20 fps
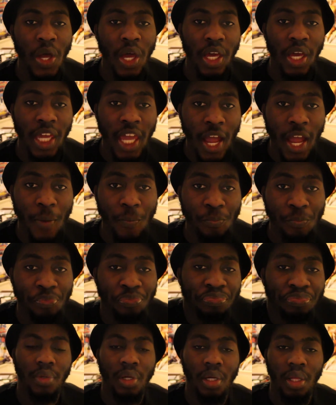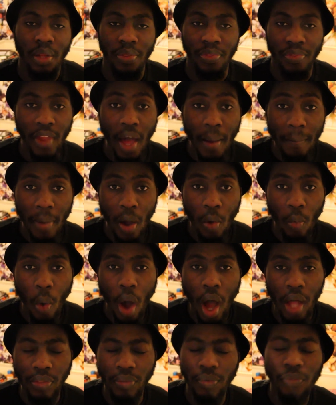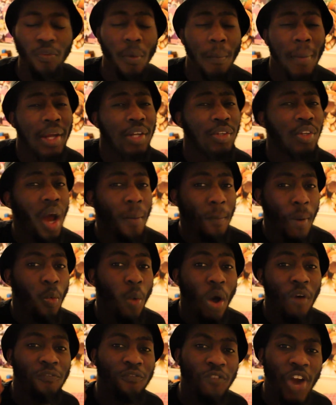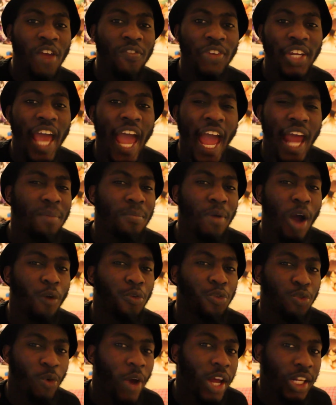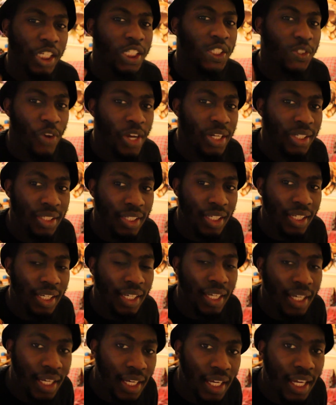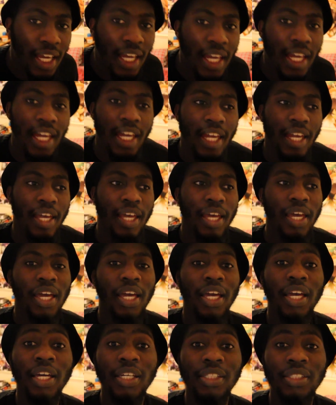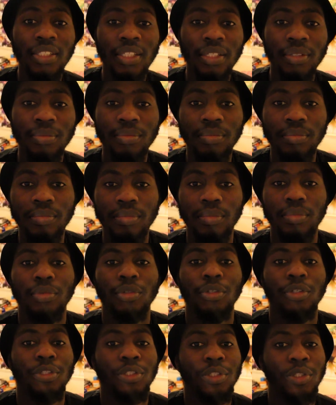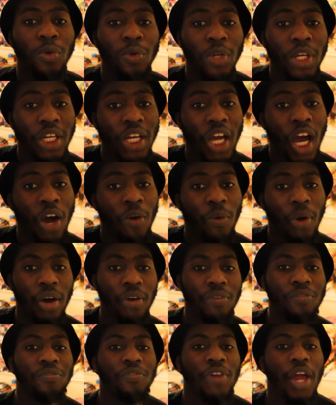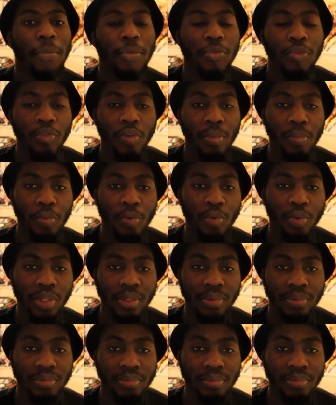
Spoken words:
Yeah, number one, for my number one favorite anime of 2020 is Tonikawa, Fly Me to the Moon.